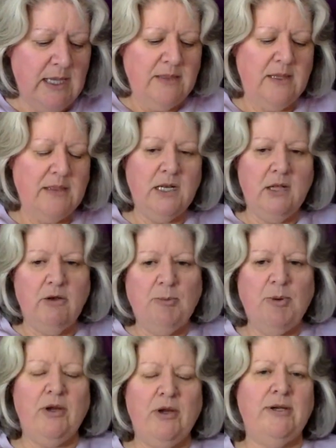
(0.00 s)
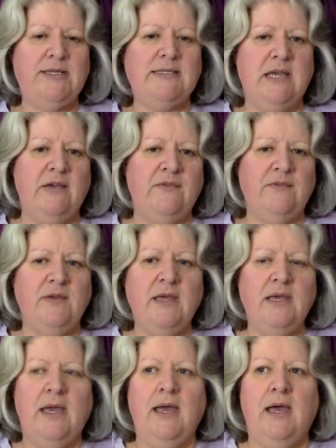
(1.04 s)
Then the lower priority stuff,
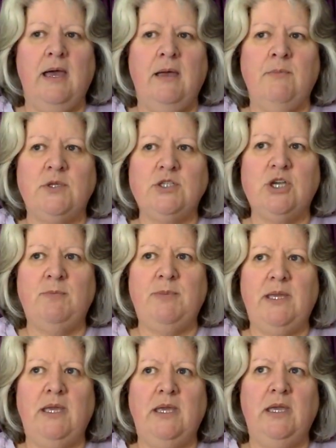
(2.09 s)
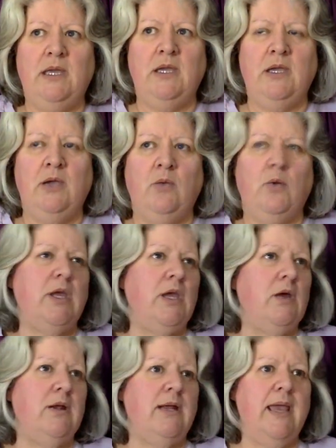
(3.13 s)
which could be working
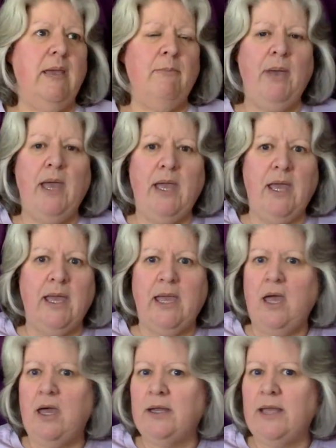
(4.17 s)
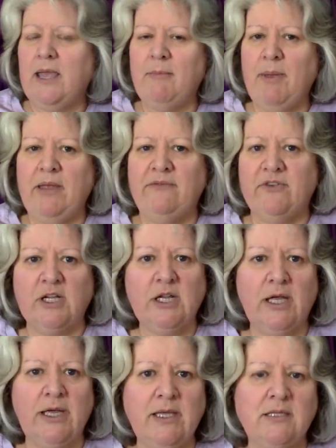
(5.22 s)
on a campaign, a card campaign for
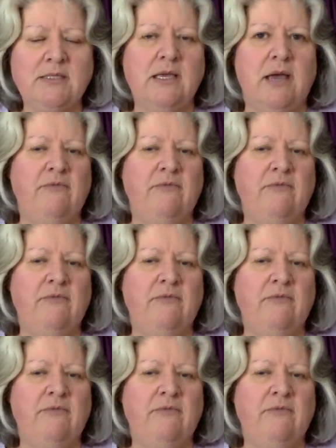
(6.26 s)
clients,